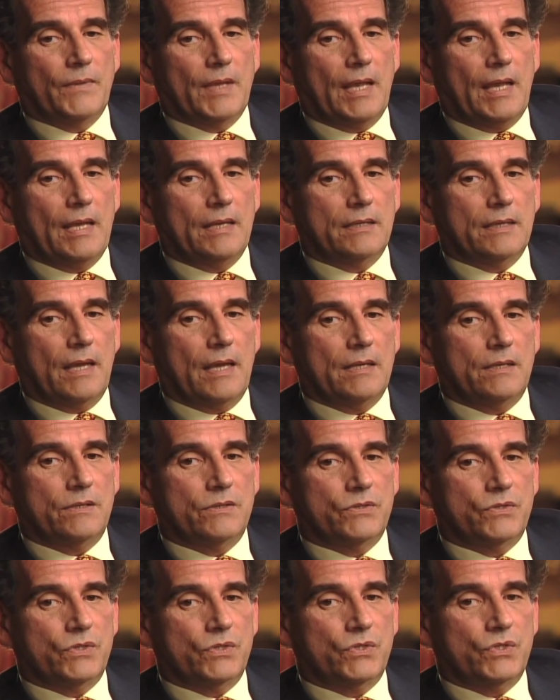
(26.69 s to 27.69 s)
And to
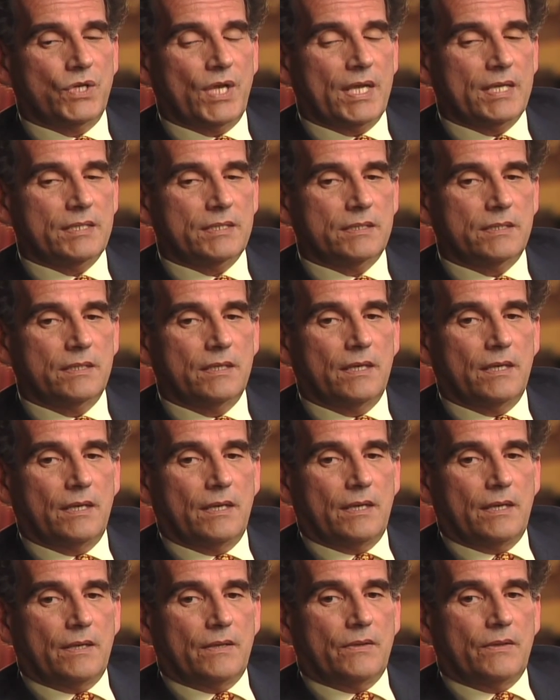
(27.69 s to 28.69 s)
suggest
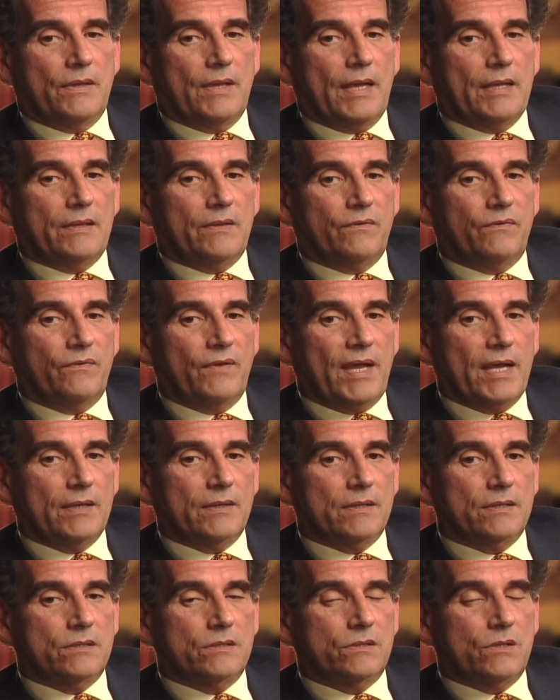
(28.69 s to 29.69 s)
that the fact
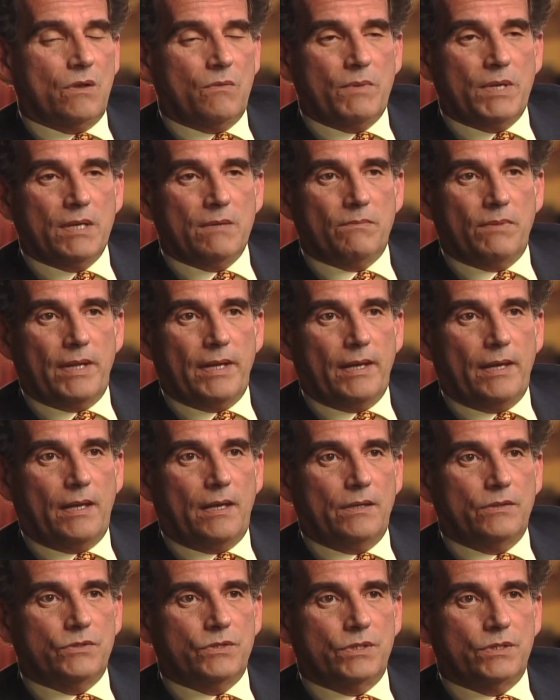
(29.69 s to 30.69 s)
that so many
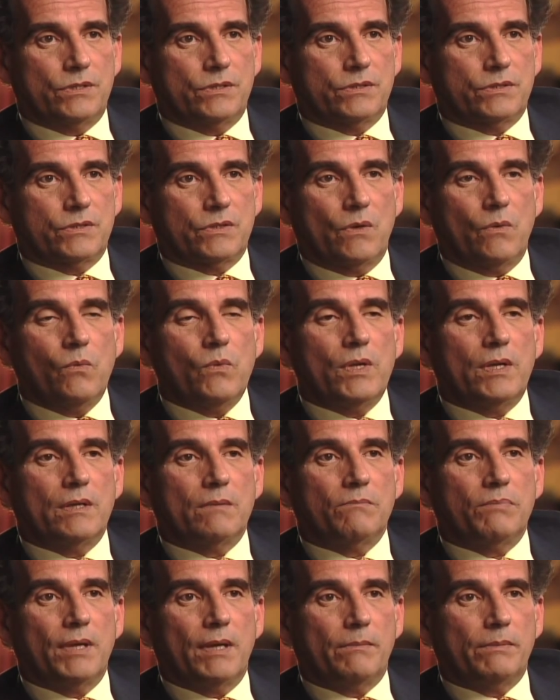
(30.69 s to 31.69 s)
biologists are
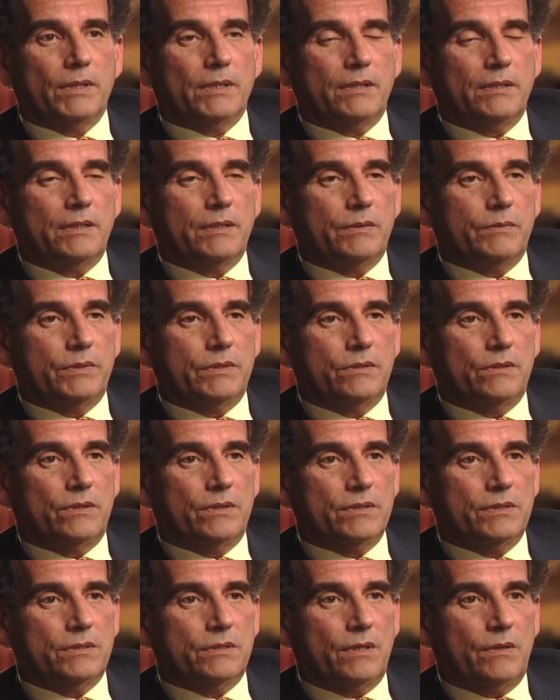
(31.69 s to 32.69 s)
willing publicly to
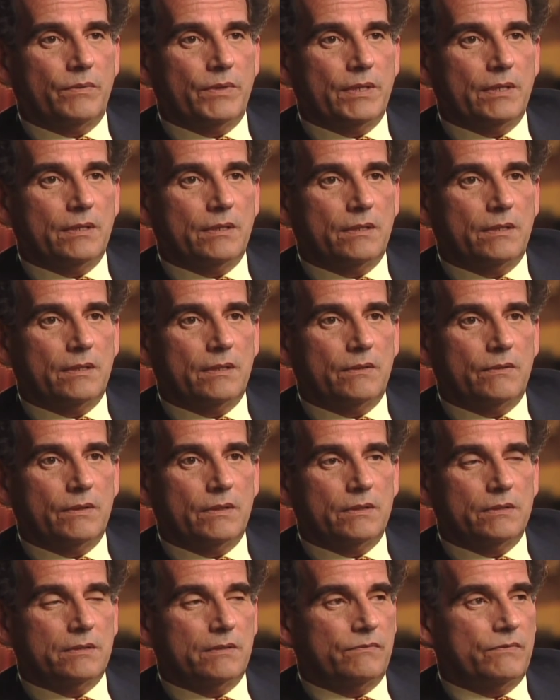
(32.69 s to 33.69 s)
endorse Darwinian theory
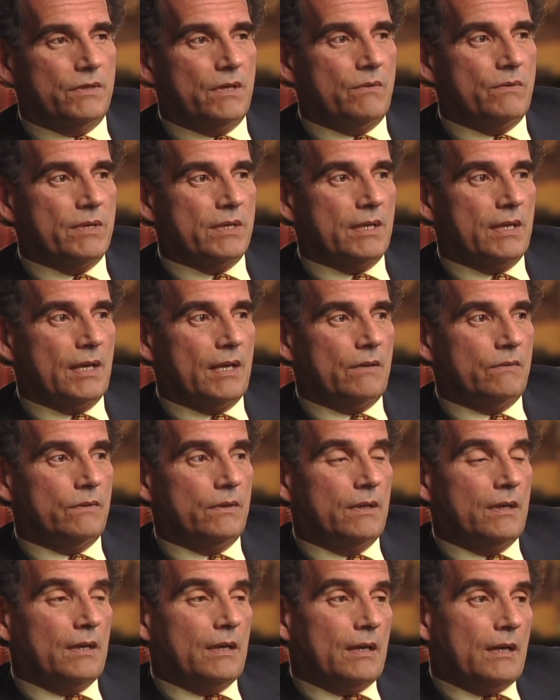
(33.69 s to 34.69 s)
is of no account
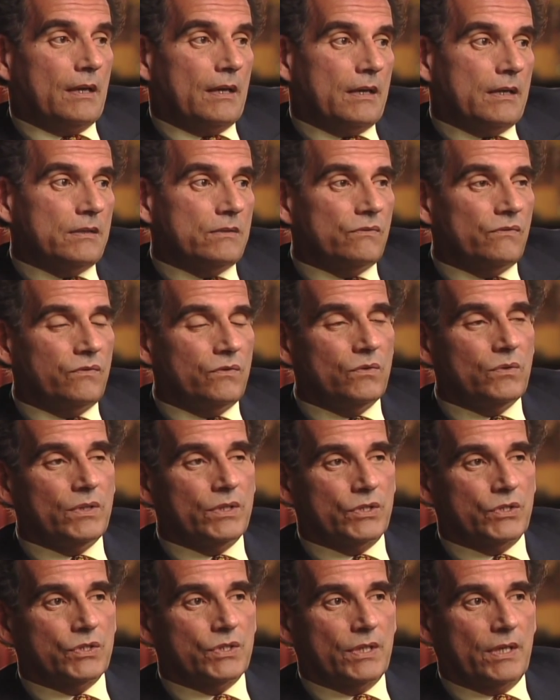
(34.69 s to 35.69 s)
is
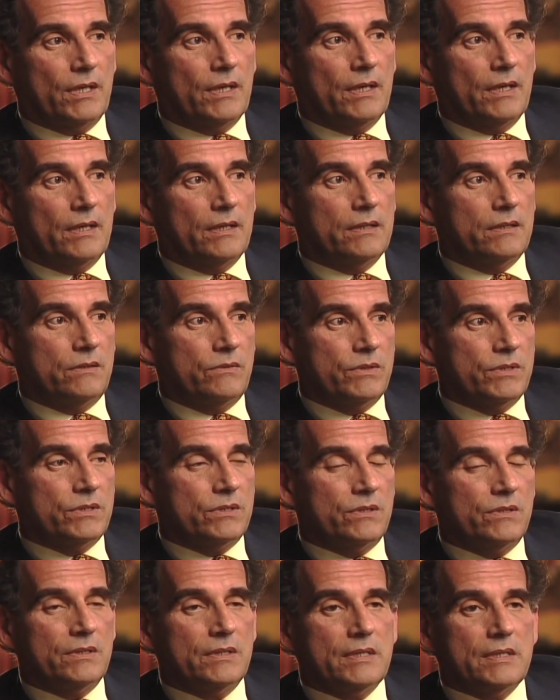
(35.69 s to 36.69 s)
foolish. To a
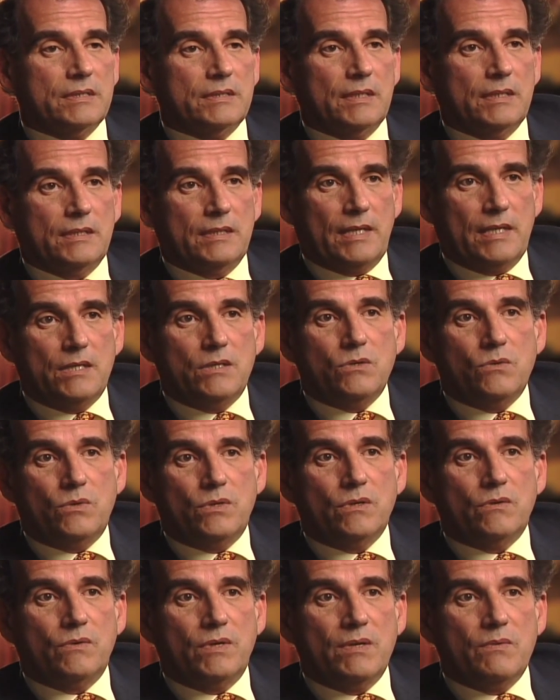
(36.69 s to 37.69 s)
certain extent, I do
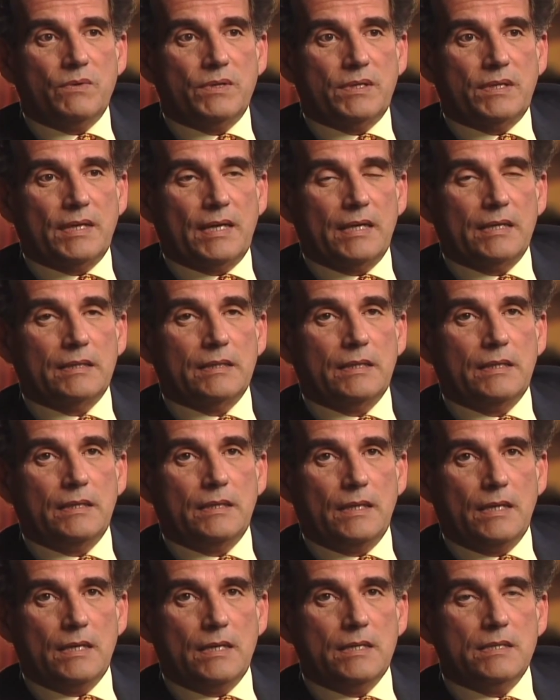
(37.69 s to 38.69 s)
agree with that. It
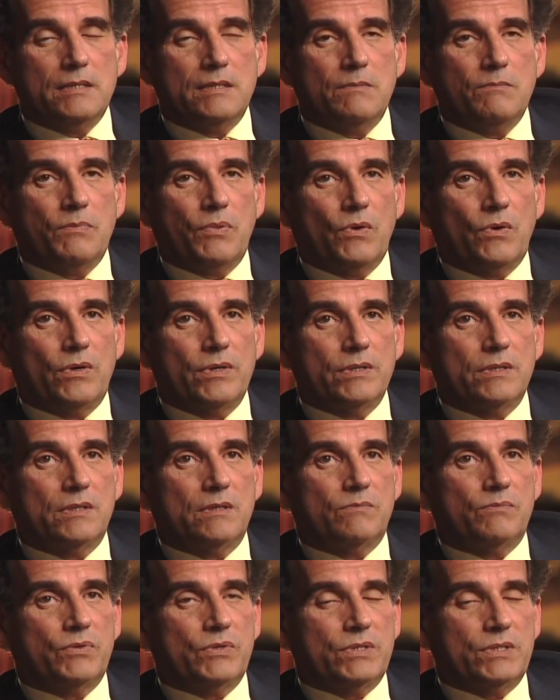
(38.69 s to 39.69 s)
is important
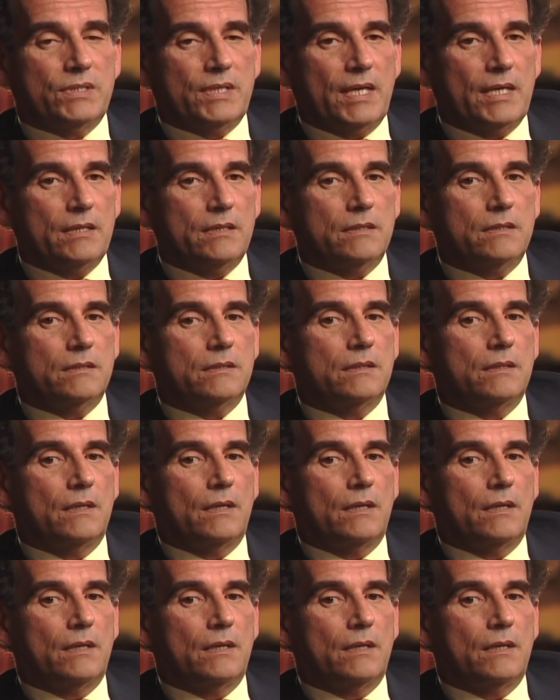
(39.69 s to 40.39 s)
to present